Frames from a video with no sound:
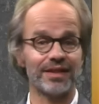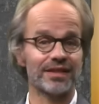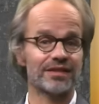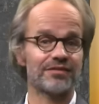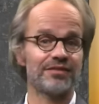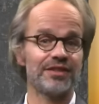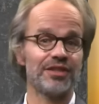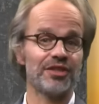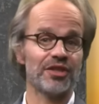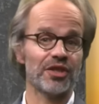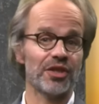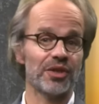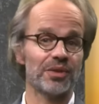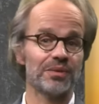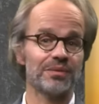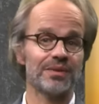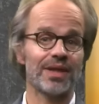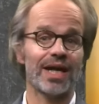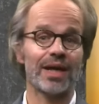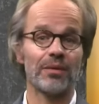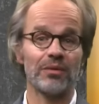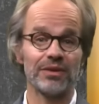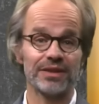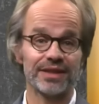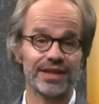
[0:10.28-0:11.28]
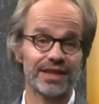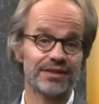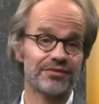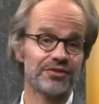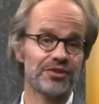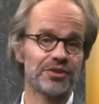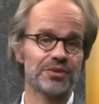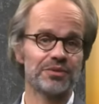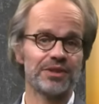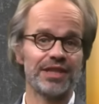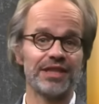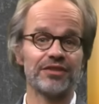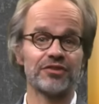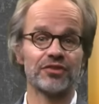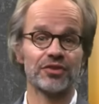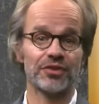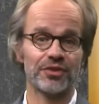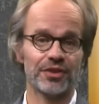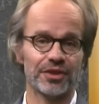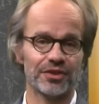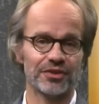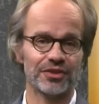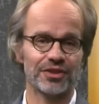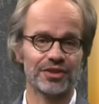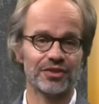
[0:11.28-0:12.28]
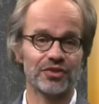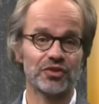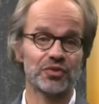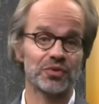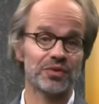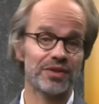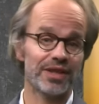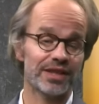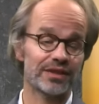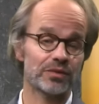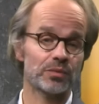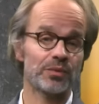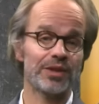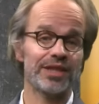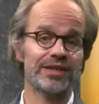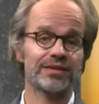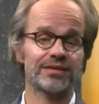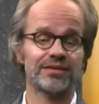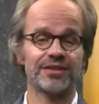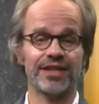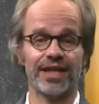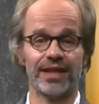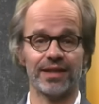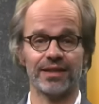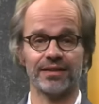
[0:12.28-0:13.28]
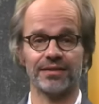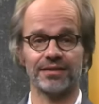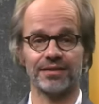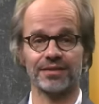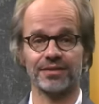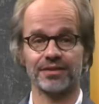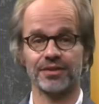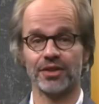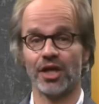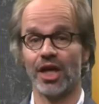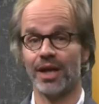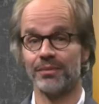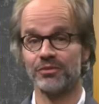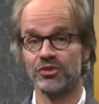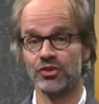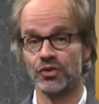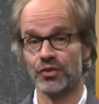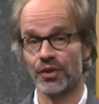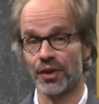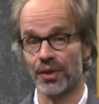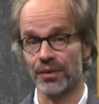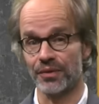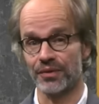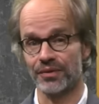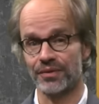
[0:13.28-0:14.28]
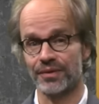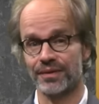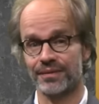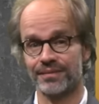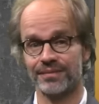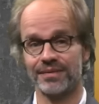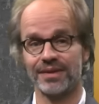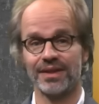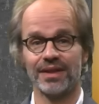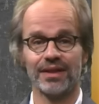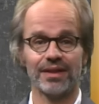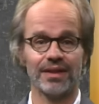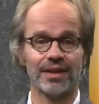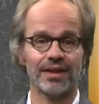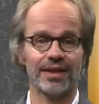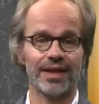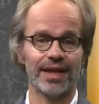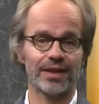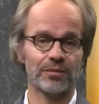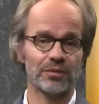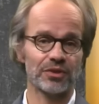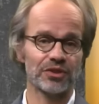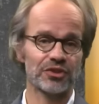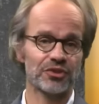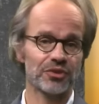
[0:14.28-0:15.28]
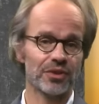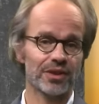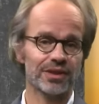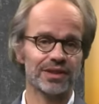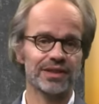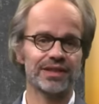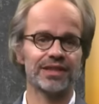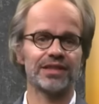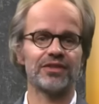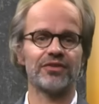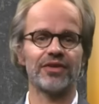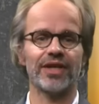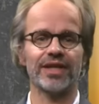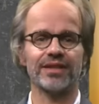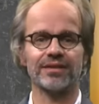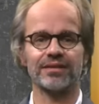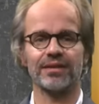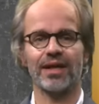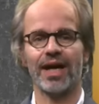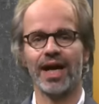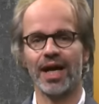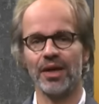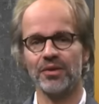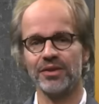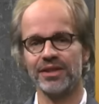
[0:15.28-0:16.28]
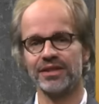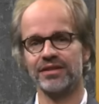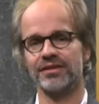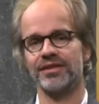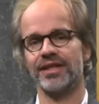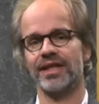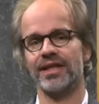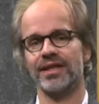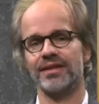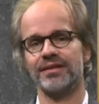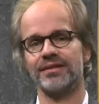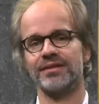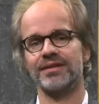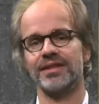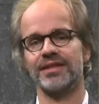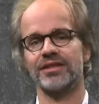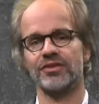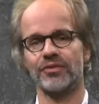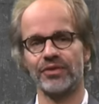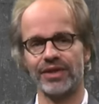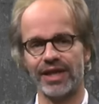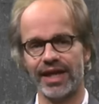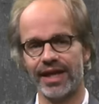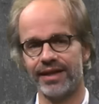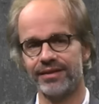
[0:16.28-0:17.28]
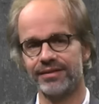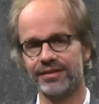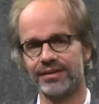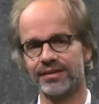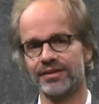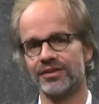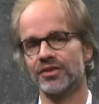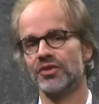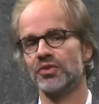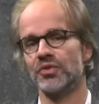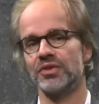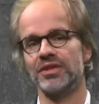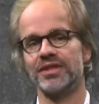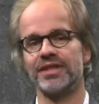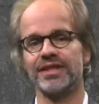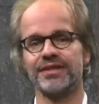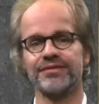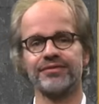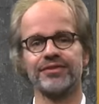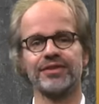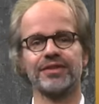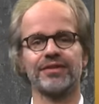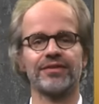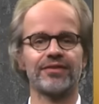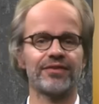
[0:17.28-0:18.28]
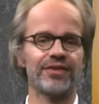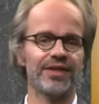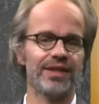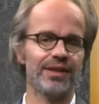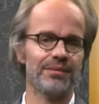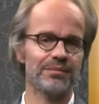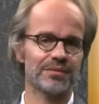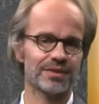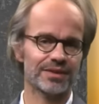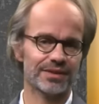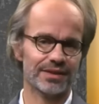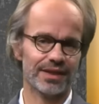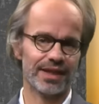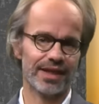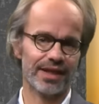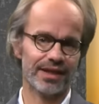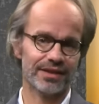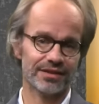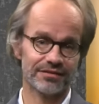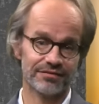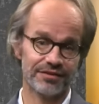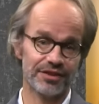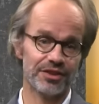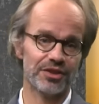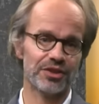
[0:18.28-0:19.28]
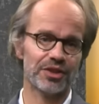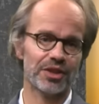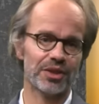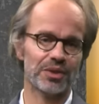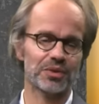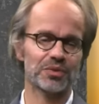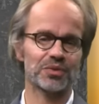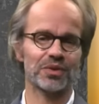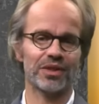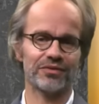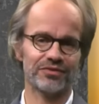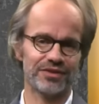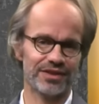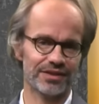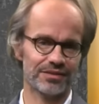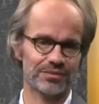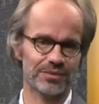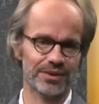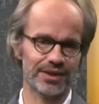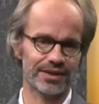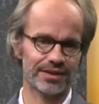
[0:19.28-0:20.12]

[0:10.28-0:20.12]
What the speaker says: this video, I will give you an introduction to this week's challenge, urban growth, and will shortly address how this challenge is related to the different themes and videos of this